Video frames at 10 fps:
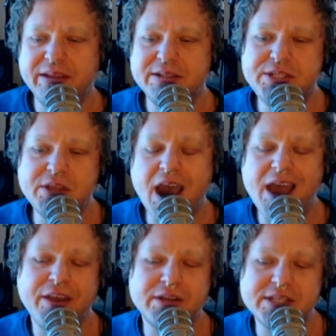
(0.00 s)
to
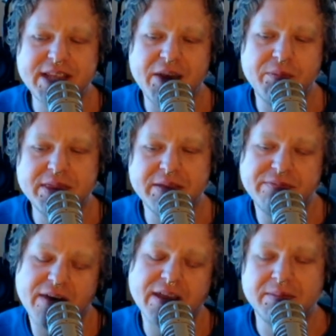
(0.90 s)
understand what the
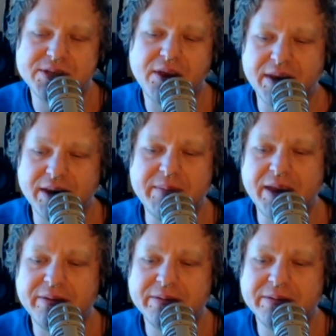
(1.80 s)
fuck I'm talking about.